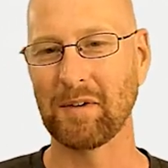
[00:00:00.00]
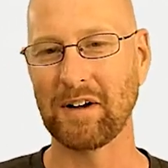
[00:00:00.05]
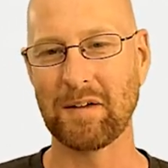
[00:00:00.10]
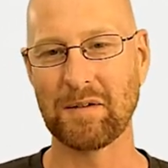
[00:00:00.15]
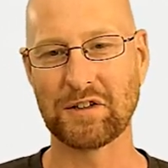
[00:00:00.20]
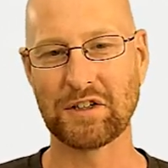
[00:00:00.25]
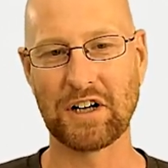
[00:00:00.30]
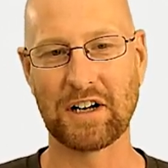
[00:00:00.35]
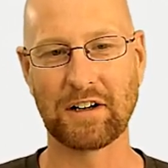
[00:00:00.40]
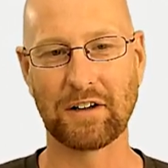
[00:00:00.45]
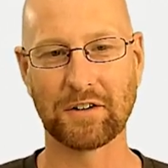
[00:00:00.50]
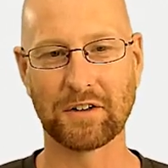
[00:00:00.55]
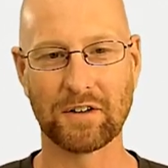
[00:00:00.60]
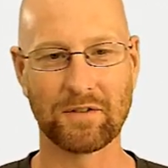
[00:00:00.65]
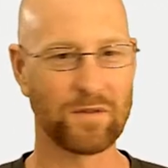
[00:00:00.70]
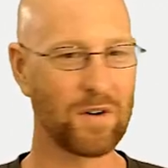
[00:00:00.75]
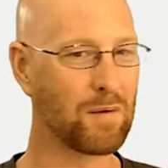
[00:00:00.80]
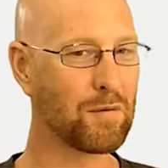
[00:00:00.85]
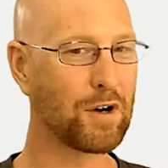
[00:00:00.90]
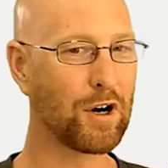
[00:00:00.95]
My name is John
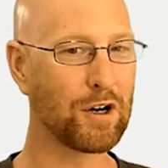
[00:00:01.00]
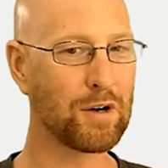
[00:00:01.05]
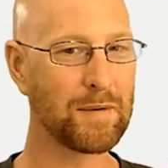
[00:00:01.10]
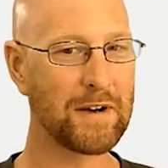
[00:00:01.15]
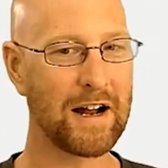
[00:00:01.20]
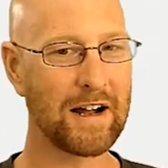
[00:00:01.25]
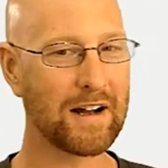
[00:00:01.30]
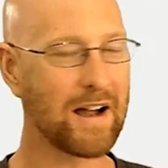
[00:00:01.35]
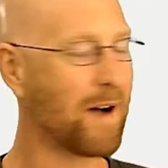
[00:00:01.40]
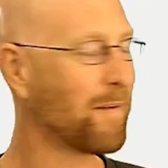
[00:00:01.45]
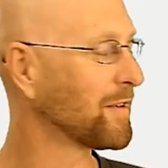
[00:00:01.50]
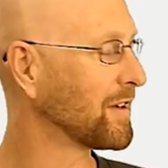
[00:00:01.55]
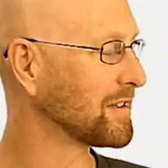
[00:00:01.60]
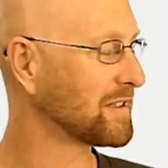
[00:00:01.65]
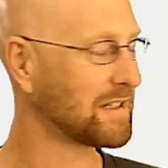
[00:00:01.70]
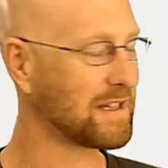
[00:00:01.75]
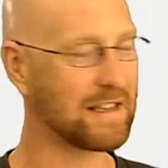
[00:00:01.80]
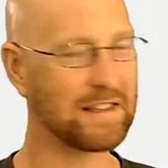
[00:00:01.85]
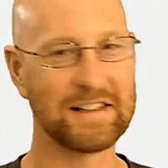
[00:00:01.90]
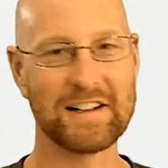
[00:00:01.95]
Elder from codemy.com, and I'll
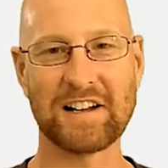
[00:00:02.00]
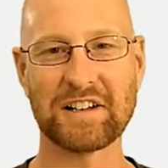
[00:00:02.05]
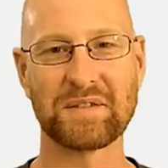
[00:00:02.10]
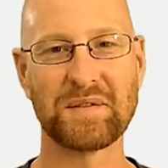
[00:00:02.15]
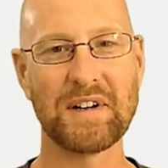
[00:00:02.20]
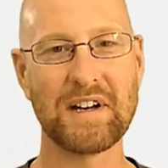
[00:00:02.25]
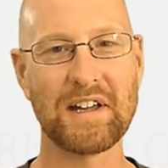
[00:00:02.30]
see you in the next